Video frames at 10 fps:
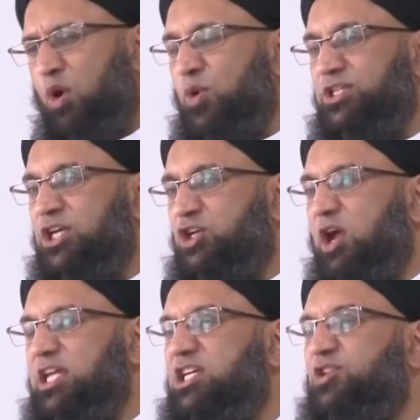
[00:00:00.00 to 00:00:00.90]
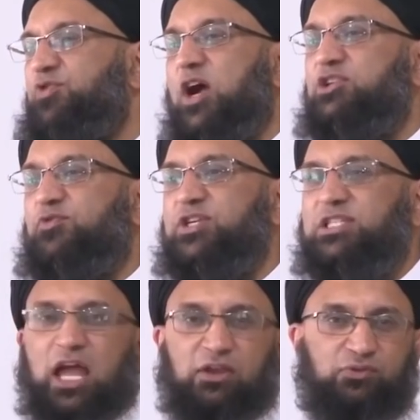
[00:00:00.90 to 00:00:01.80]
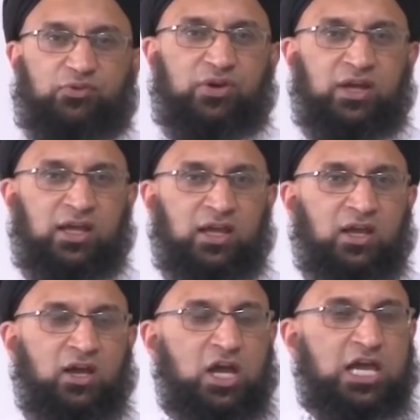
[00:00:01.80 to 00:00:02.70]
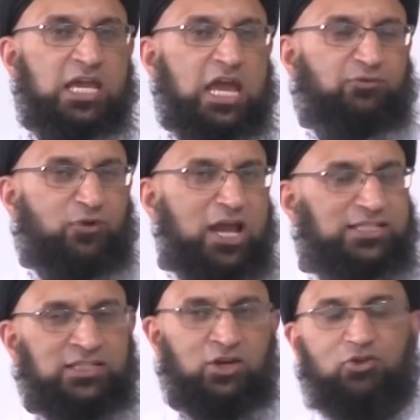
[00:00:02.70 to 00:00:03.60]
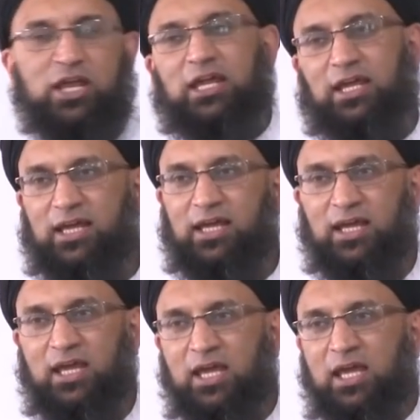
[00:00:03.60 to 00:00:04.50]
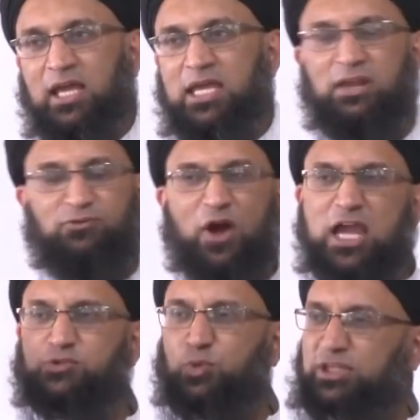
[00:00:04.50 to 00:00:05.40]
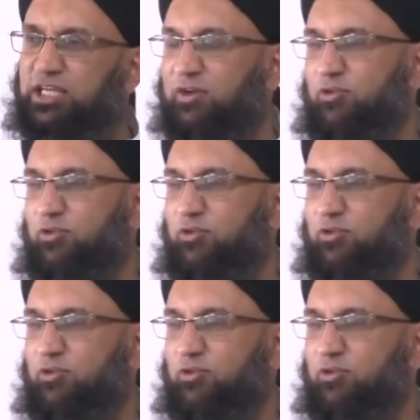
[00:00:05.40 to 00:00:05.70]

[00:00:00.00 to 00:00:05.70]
What was the greatest fight of his life? He had fights in the ring. He had fights with the